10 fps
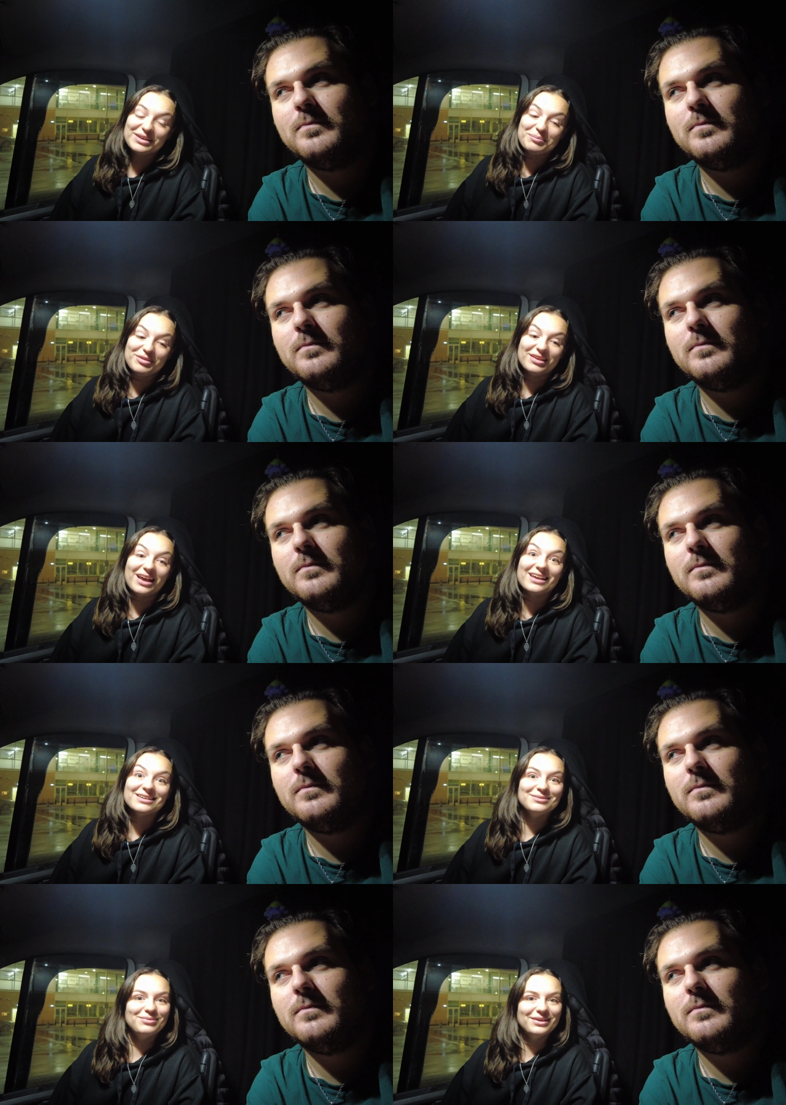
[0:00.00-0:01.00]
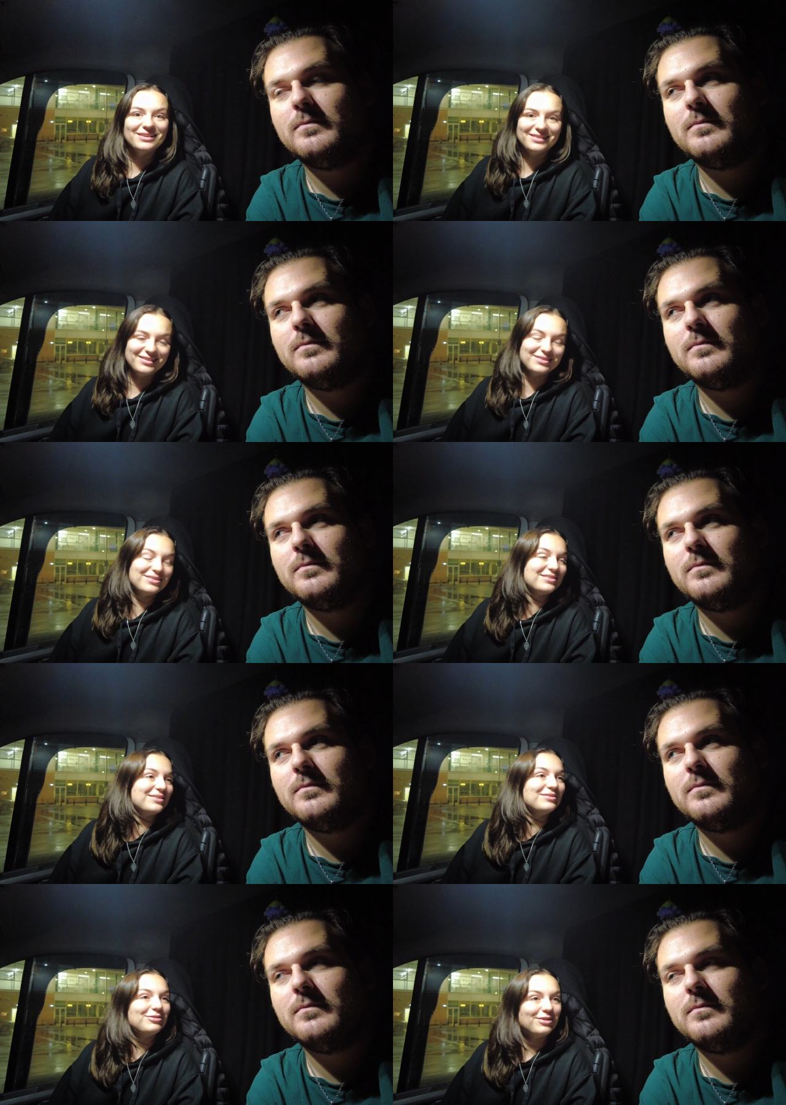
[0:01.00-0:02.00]
Speaker 1: going to be tired, but it's going to, it's
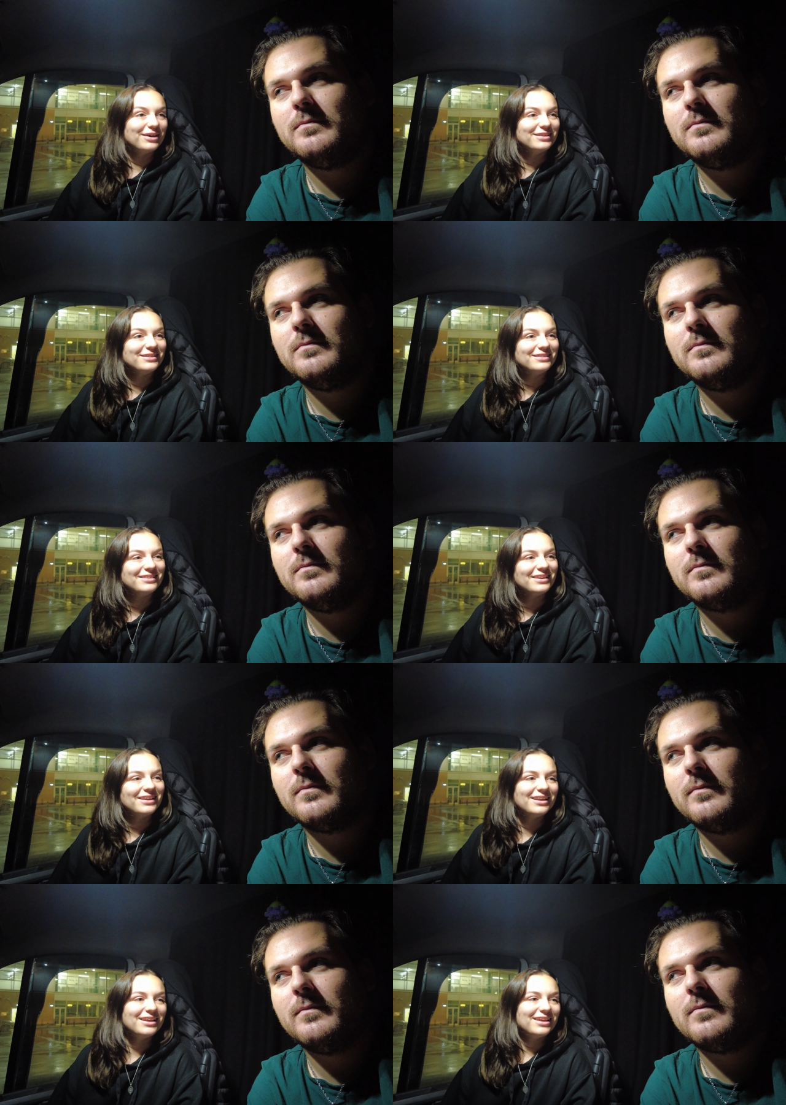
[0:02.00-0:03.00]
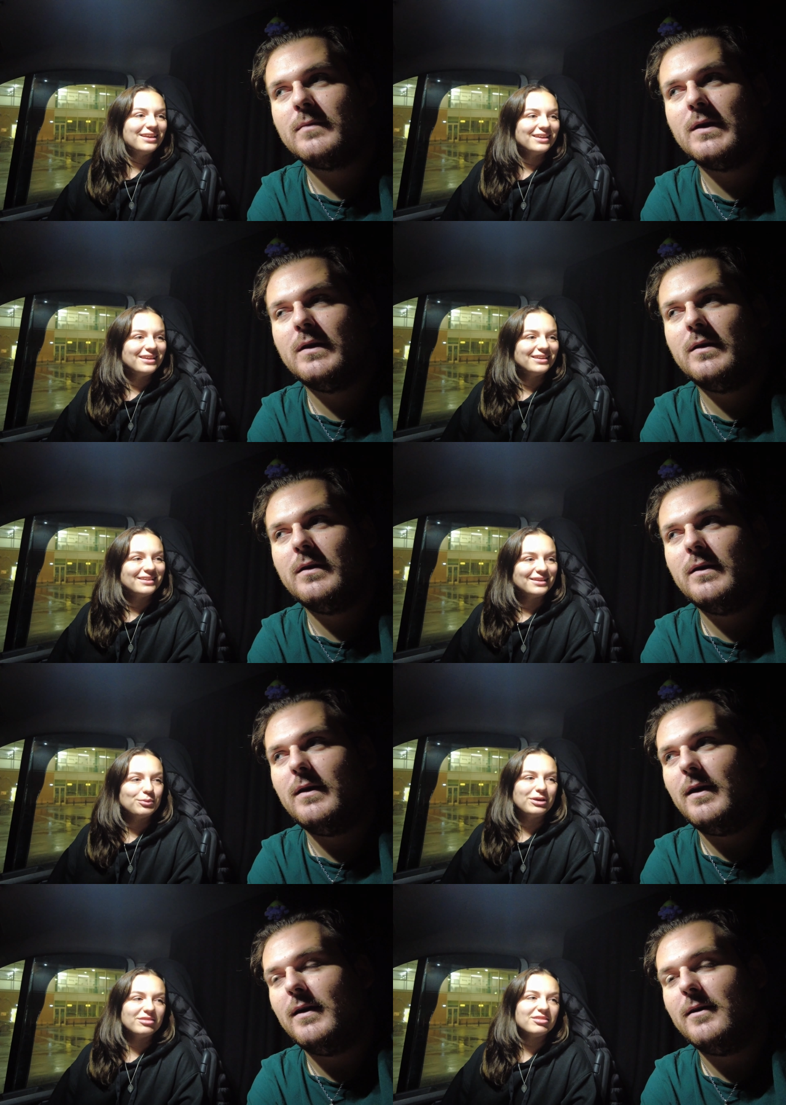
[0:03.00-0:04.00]
going to be fine.
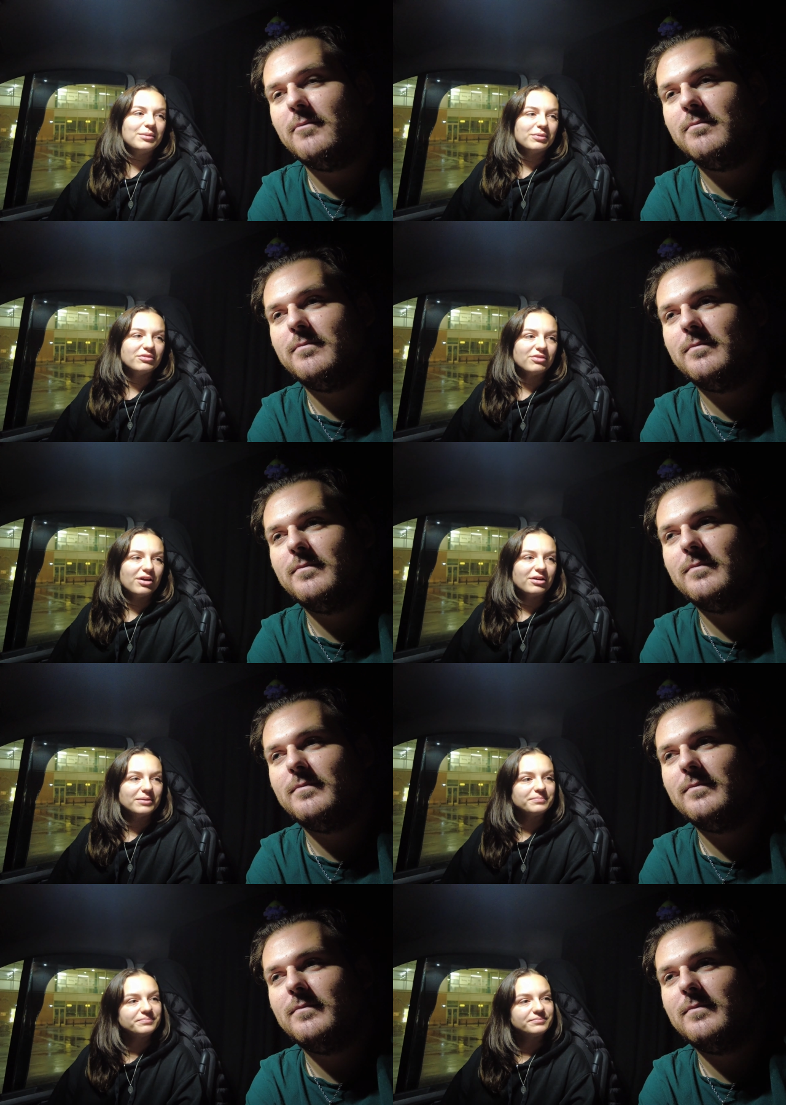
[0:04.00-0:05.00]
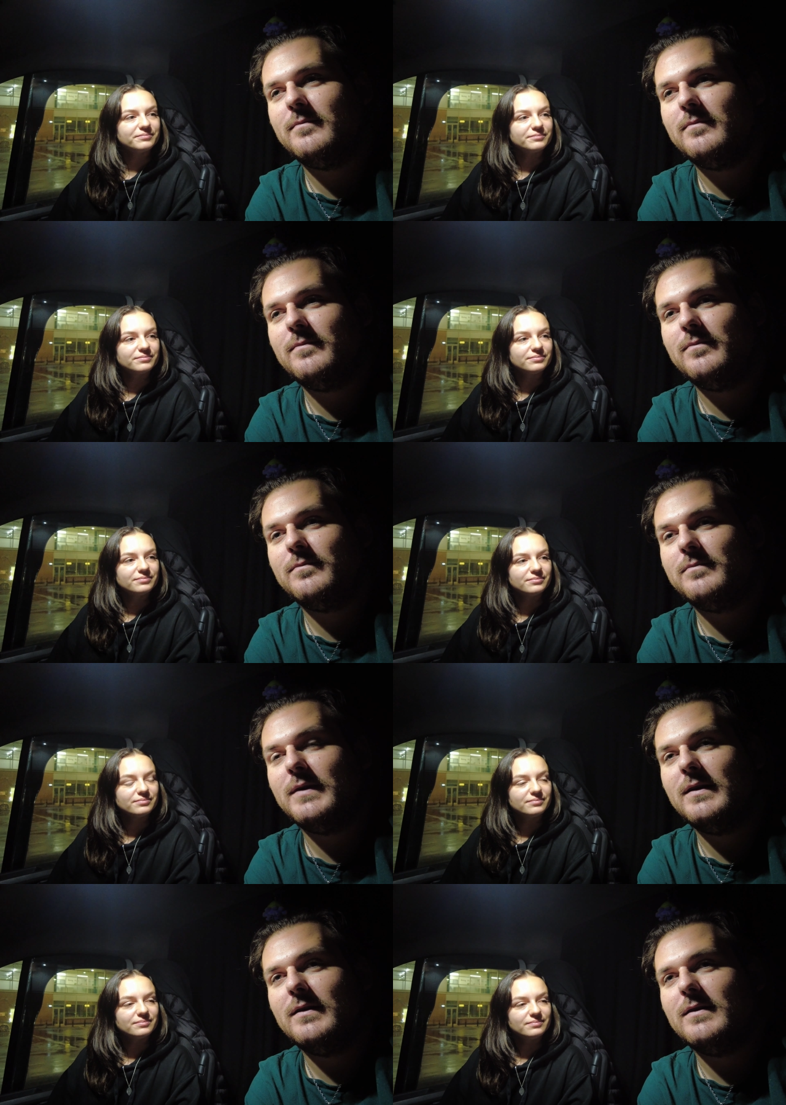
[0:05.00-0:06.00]
We yeah. can sleep on the ferry.
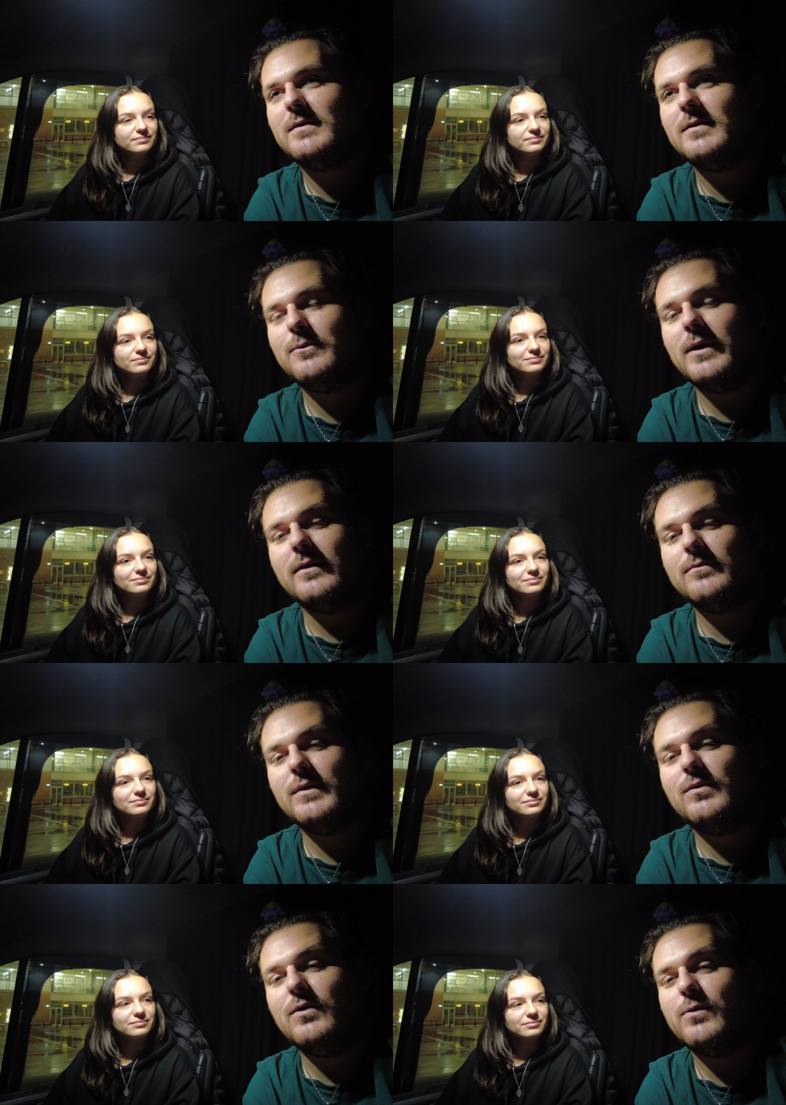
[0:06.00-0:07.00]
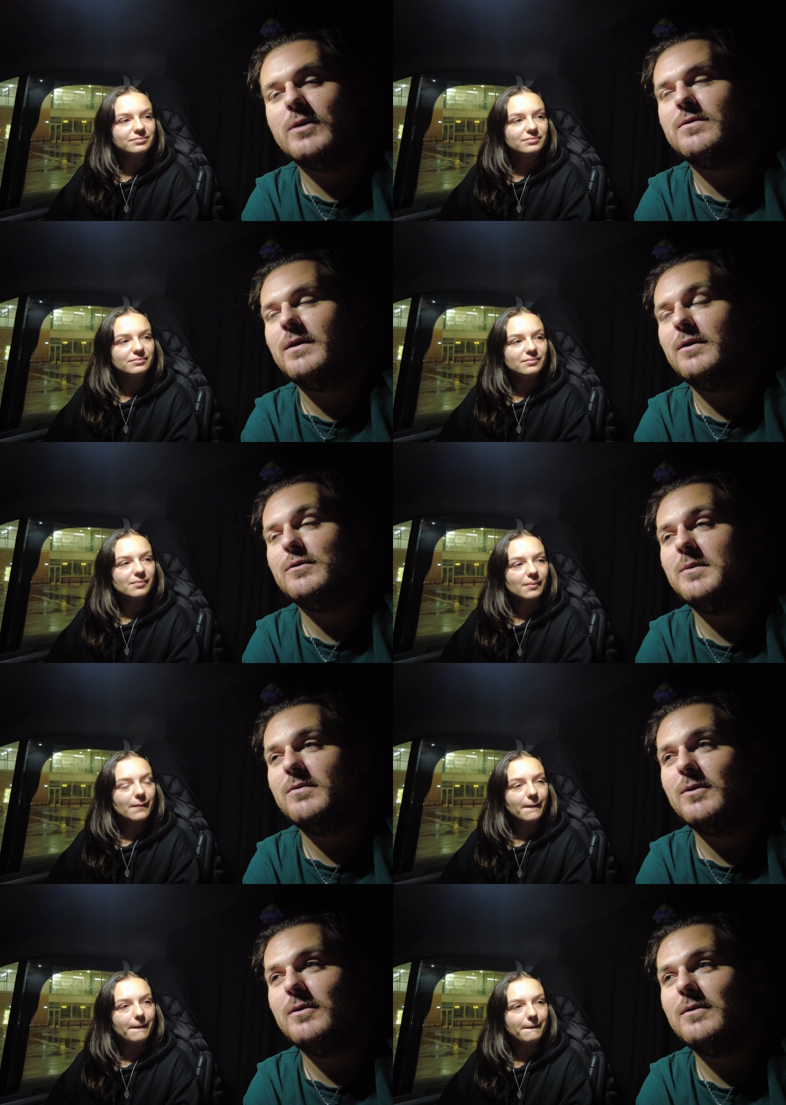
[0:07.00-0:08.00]
Speaker 2: This is well, if you've watched videos
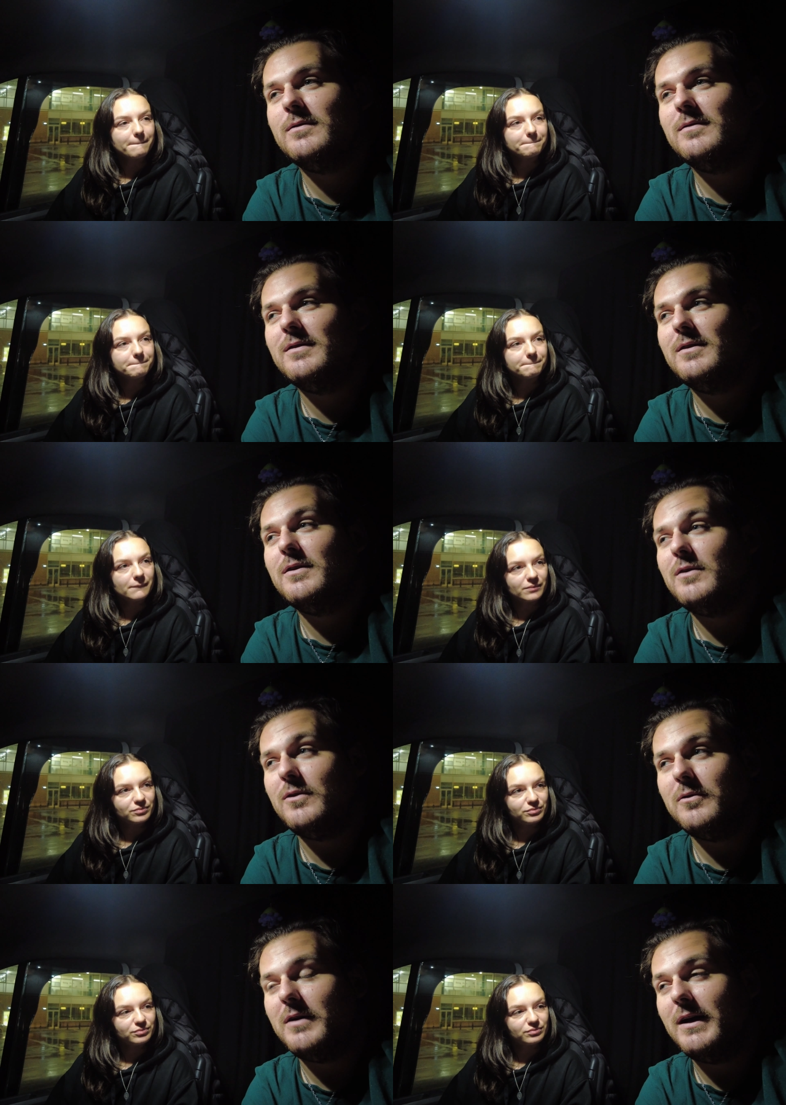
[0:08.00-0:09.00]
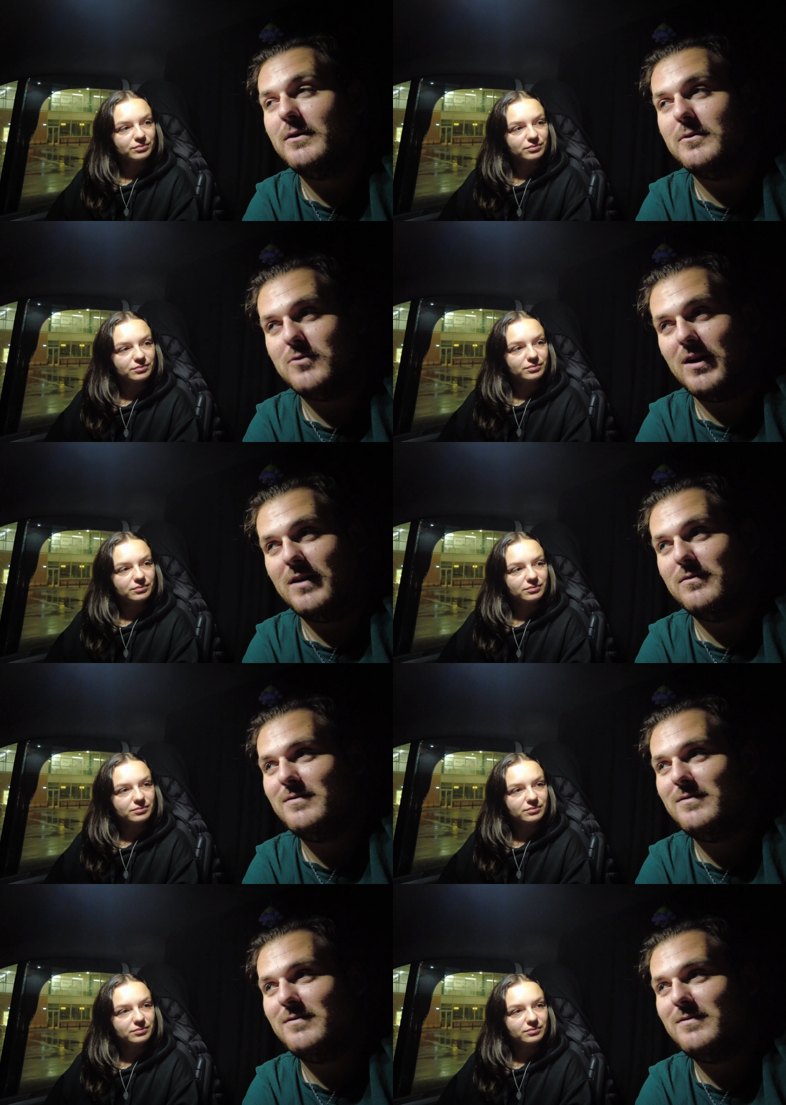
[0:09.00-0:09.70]
before, you know that I don't drive.